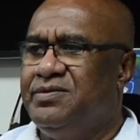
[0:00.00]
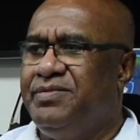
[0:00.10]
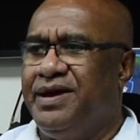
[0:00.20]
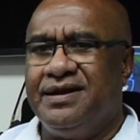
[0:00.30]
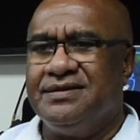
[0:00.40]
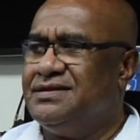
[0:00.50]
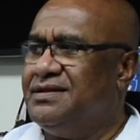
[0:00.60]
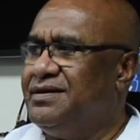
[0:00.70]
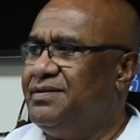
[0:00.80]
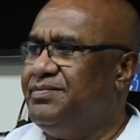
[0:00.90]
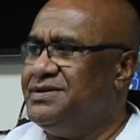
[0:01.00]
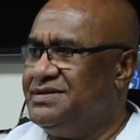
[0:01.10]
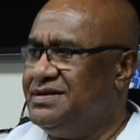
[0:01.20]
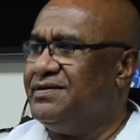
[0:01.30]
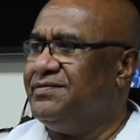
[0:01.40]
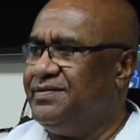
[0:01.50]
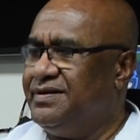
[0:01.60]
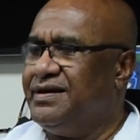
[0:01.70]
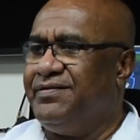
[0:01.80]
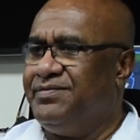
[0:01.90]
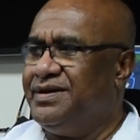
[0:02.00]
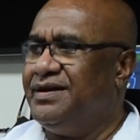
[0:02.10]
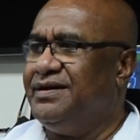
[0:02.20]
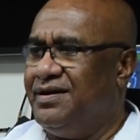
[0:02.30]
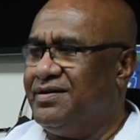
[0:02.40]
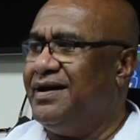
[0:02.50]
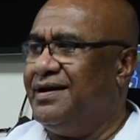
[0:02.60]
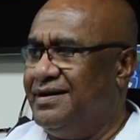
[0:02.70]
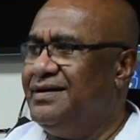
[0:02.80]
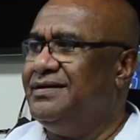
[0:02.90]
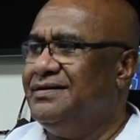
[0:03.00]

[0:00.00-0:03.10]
to manage the business of government in our country.